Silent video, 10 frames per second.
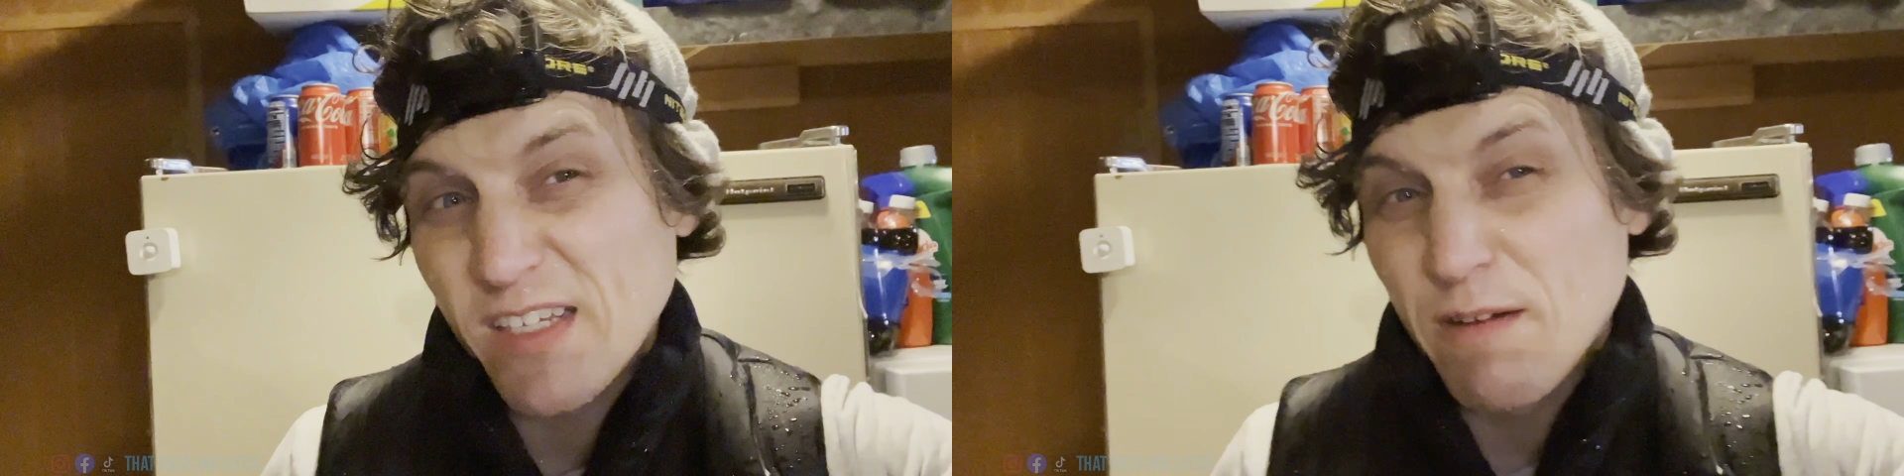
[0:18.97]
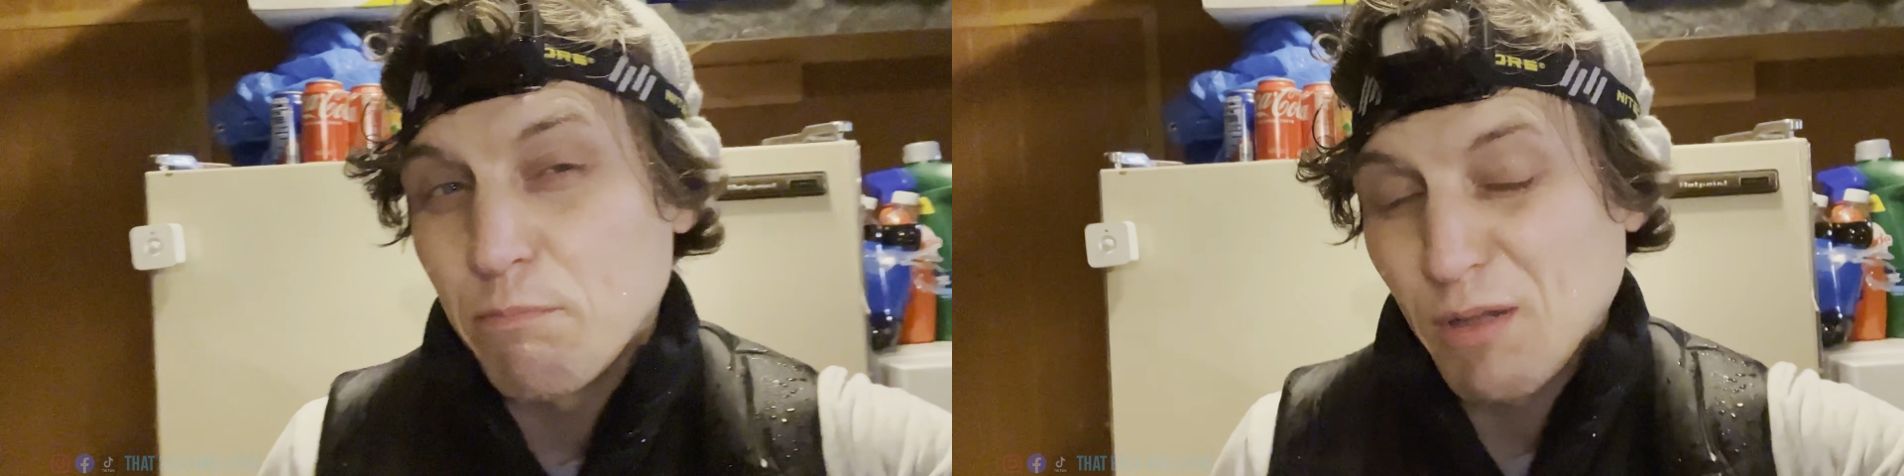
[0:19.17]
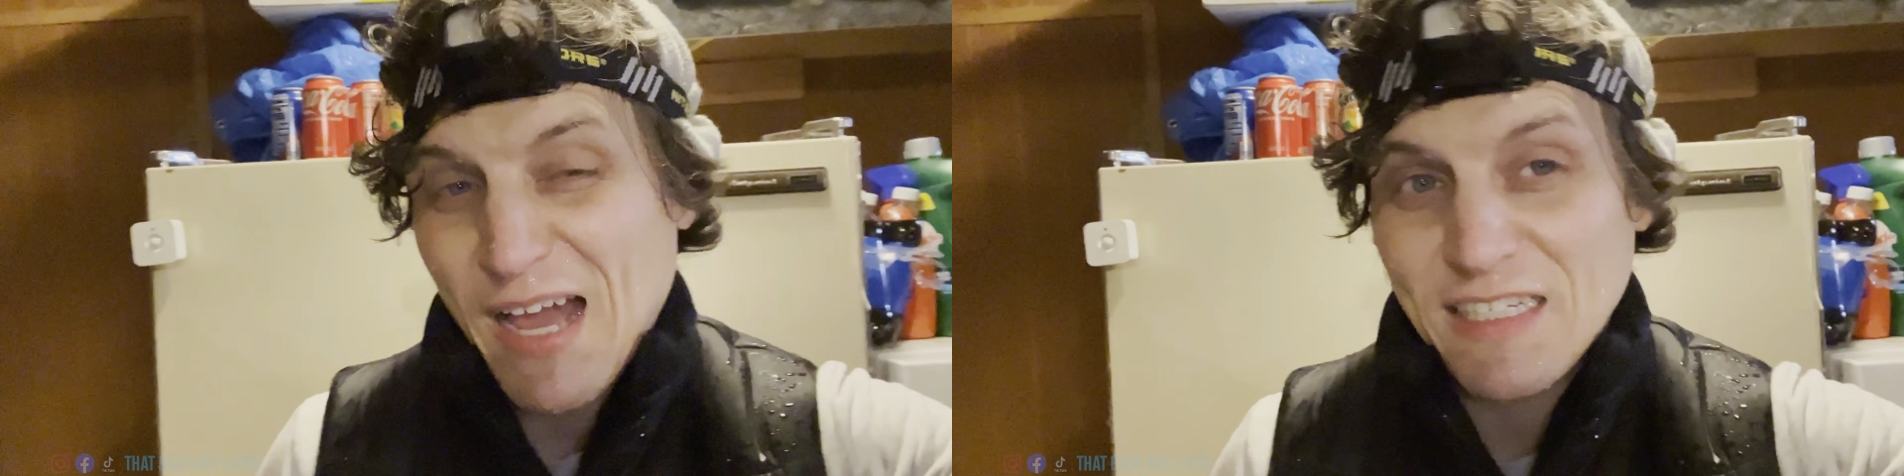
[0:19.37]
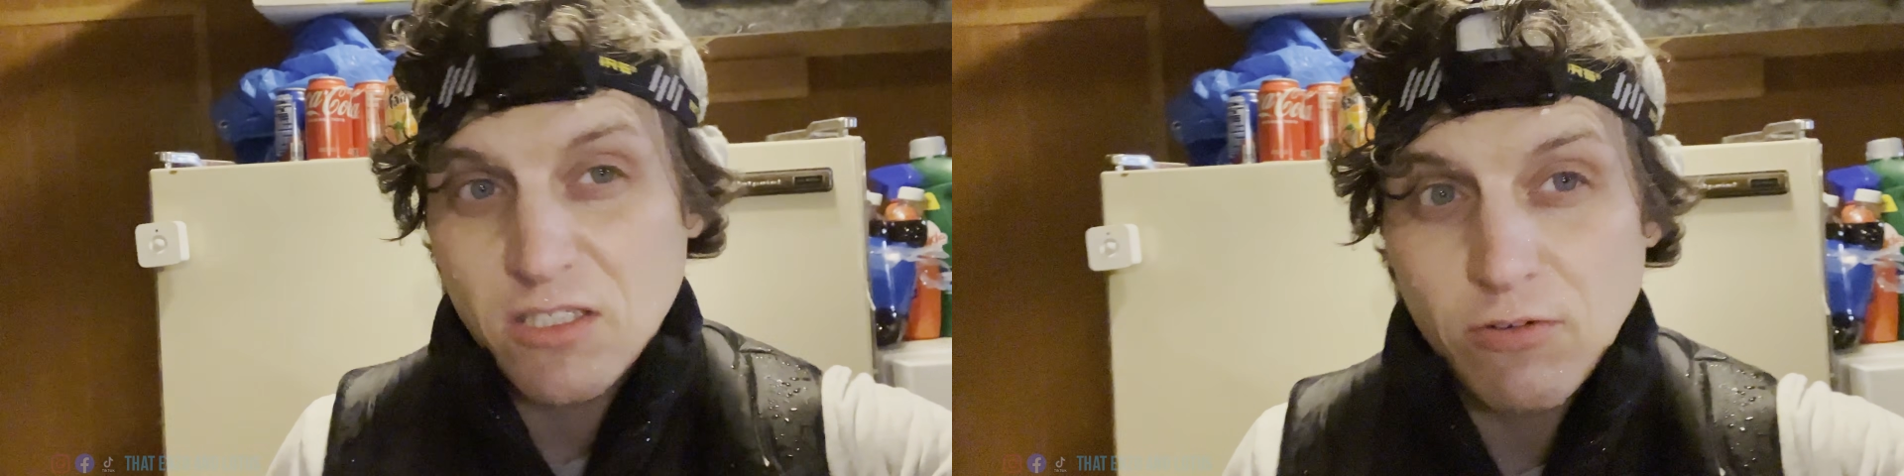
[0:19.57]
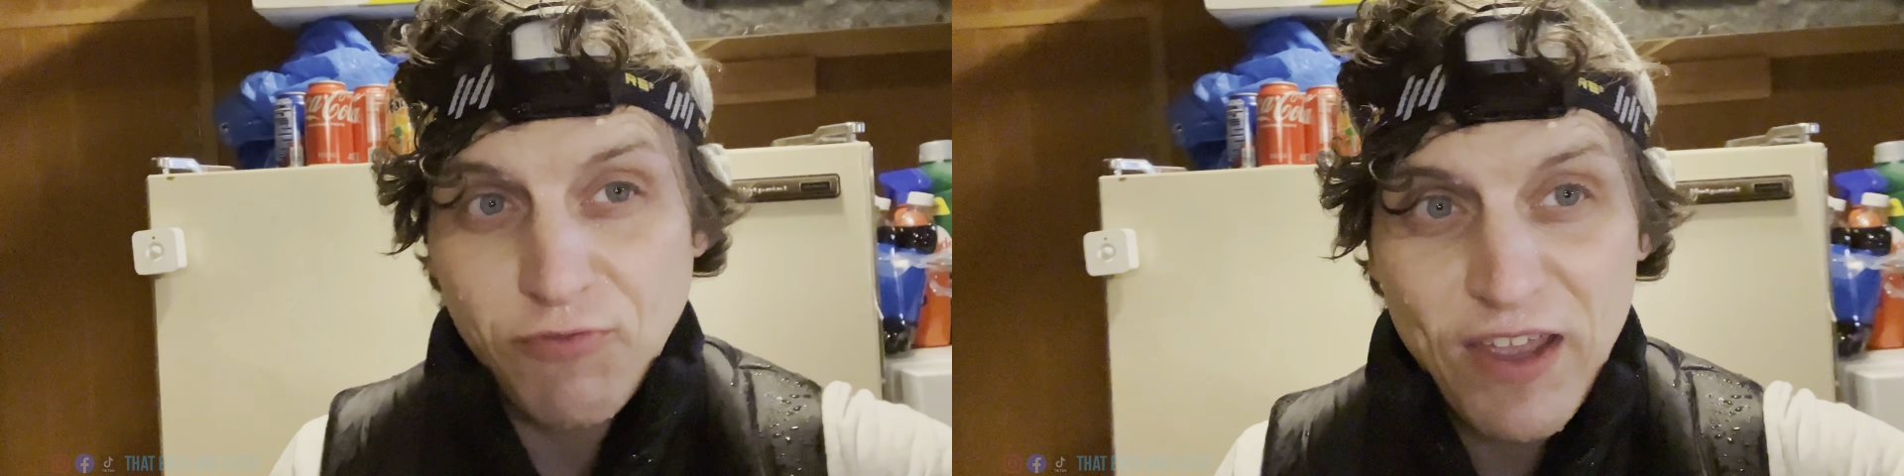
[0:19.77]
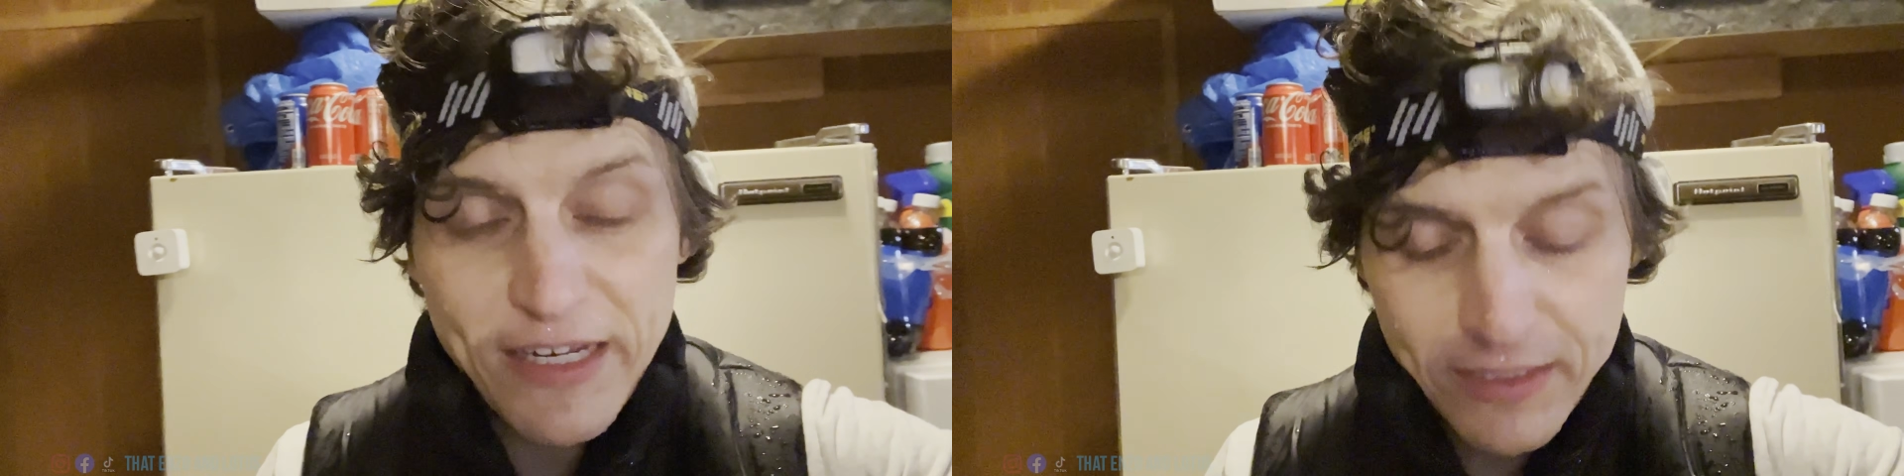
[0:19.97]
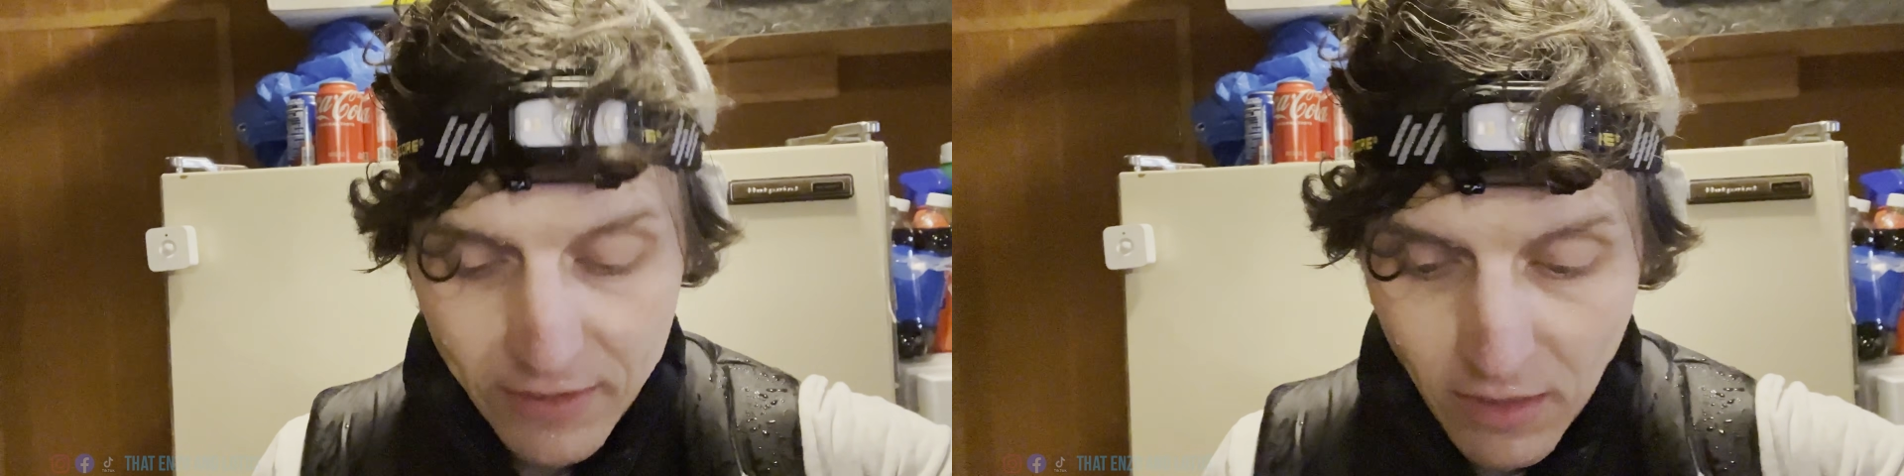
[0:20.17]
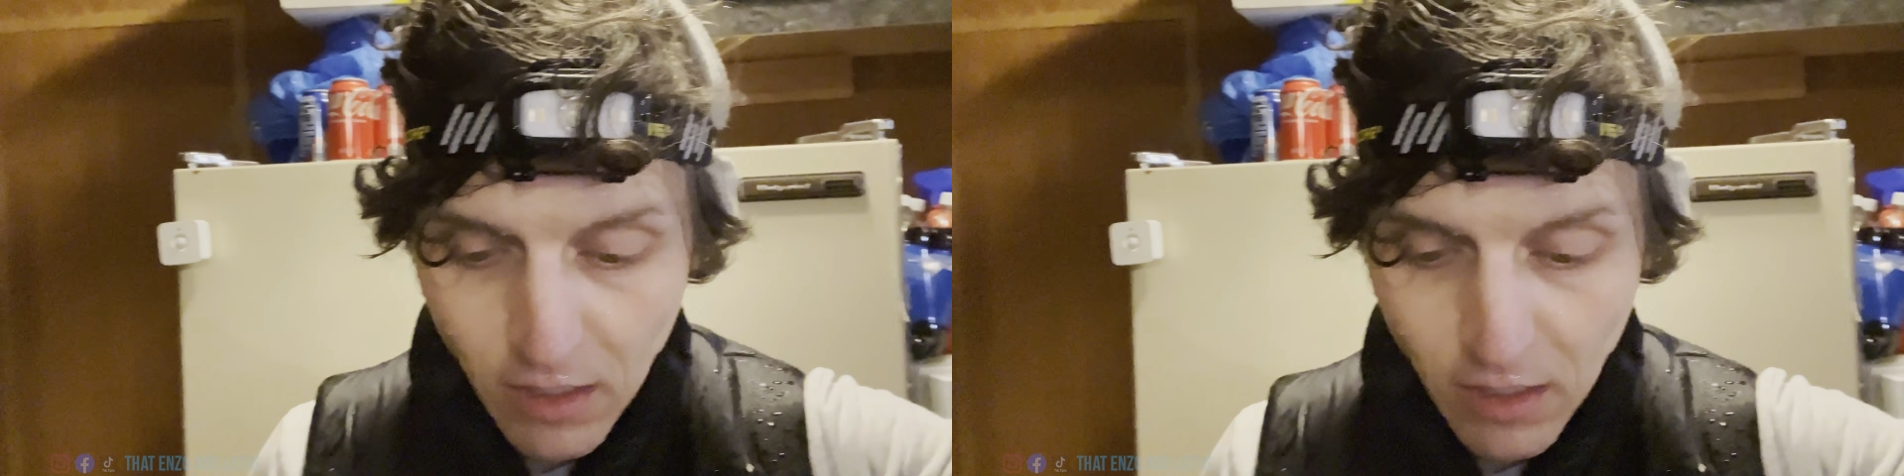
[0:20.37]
and it blasts in your face.